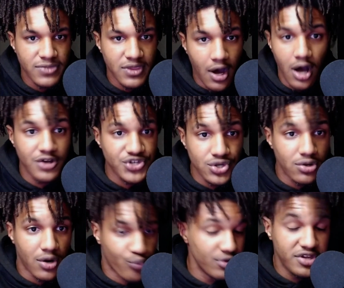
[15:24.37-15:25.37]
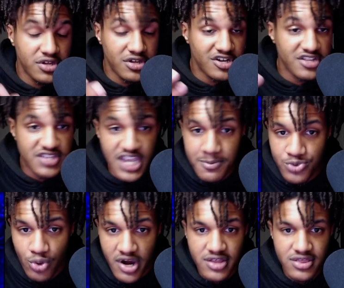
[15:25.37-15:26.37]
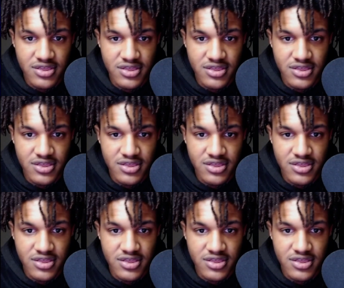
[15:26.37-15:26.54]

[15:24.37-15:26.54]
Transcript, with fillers: Also a really good deep threat.